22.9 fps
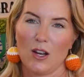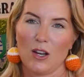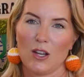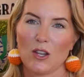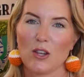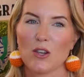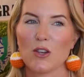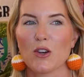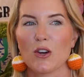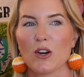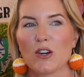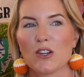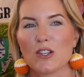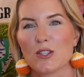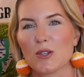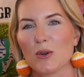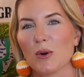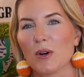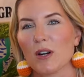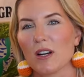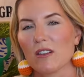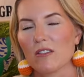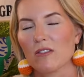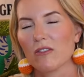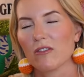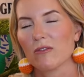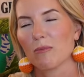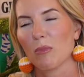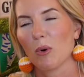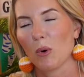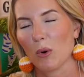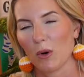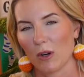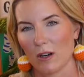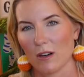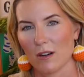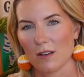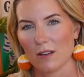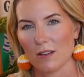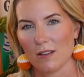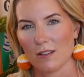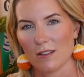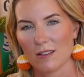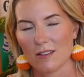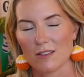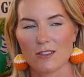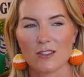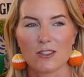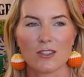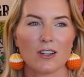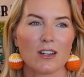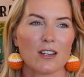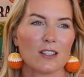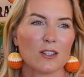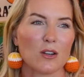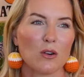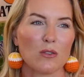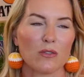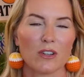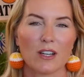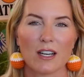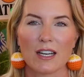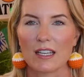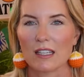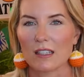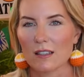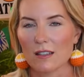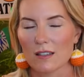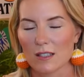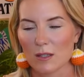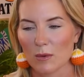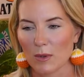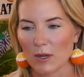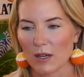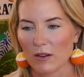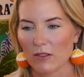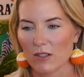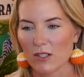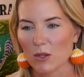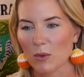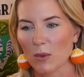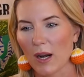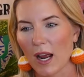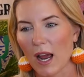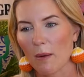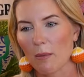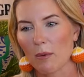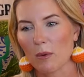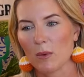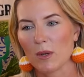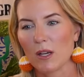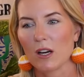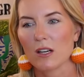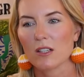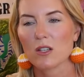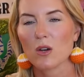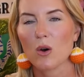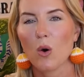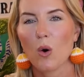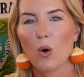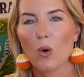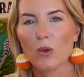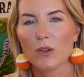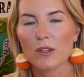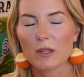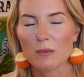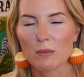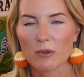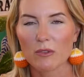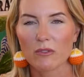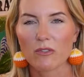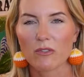you're sort of bored. So you're starting to go over hills and whatever. So what happened? We got to hole number